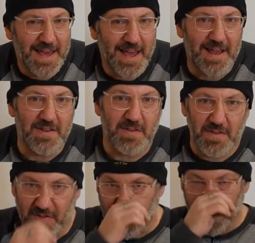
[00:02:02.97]
And
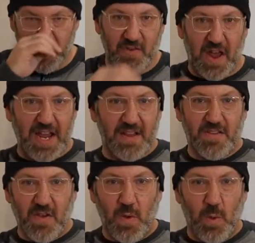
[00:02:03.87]
the
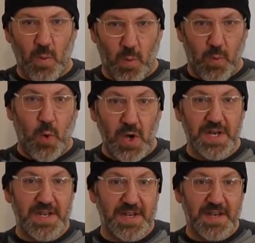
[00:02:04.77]
giant
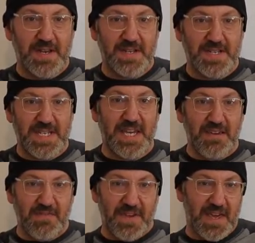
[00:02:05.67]
wood
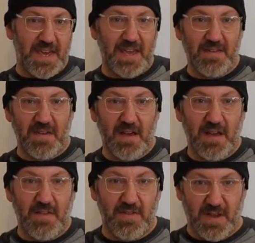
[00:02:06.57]
TV,
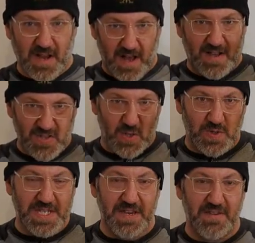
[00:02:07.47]
the
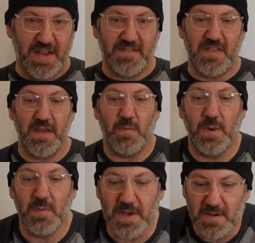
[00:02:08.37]
console TVs that
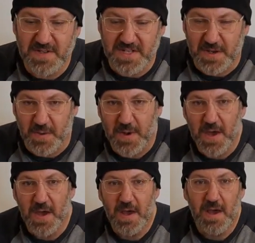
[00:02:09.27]
we were used to,
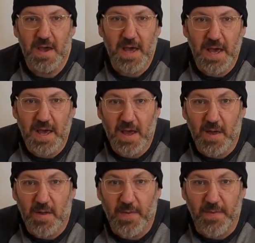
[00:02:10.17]

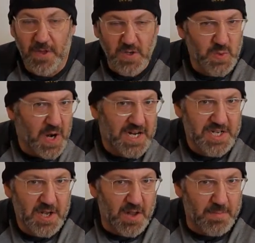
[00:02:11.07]
those were
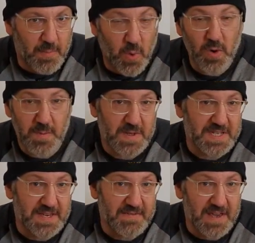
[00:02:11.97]
actually called portable
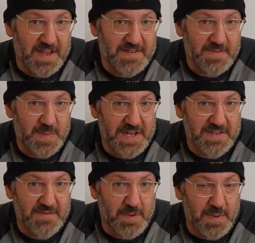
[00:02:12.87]
TVs
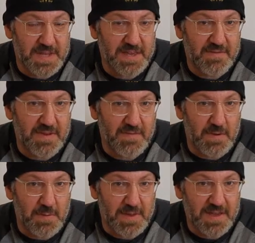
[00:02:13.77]
because if you believe if
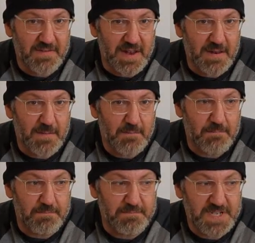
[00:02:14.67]
you can believe it,
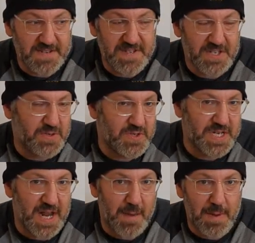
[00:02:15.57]
TVs used
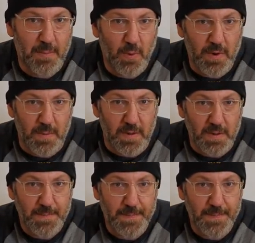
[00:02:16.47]
to not be portable.